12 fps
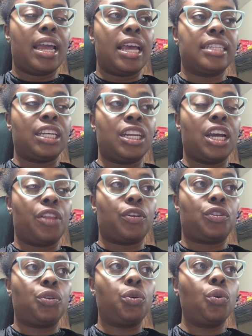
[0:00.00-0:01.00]
is another
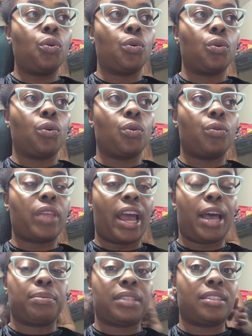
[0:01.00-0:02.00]
tool that
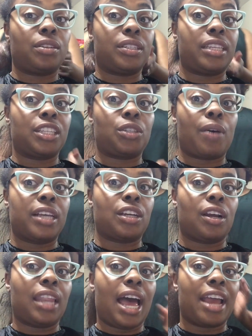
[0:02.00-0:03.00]
helps us to accessorize
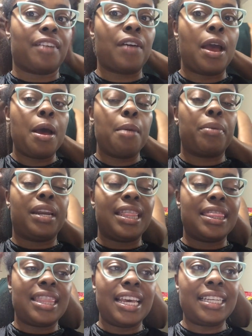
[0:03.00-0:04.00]
our life. But in
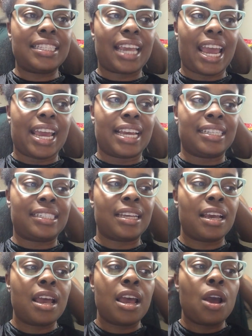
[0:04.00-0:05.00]
this case,
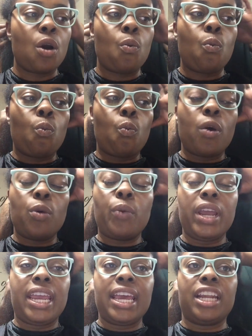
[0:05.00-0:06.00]
when
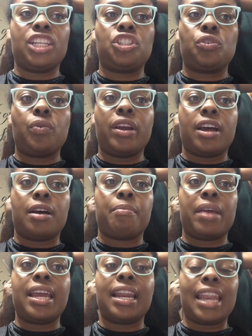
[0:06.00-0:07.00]
we get a
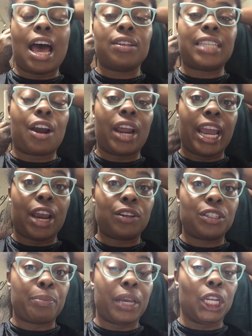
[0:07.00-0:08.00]
trim, it allows our hair
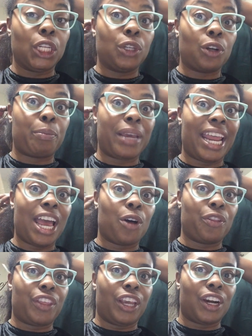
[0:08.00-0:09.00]
to be a little bit
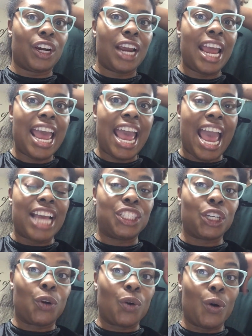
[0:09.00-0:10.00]
healthier and
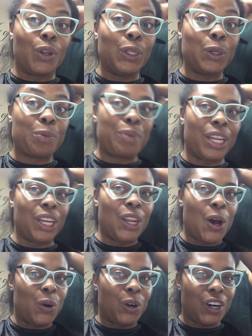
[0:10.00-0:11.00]
to grow a little bit
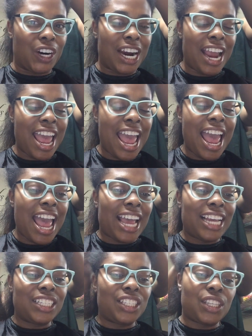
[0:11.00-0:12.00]
longer.
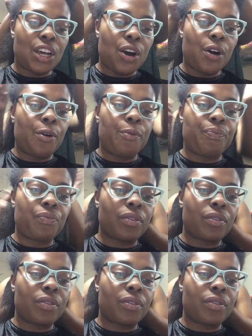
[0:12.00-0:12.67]
And so,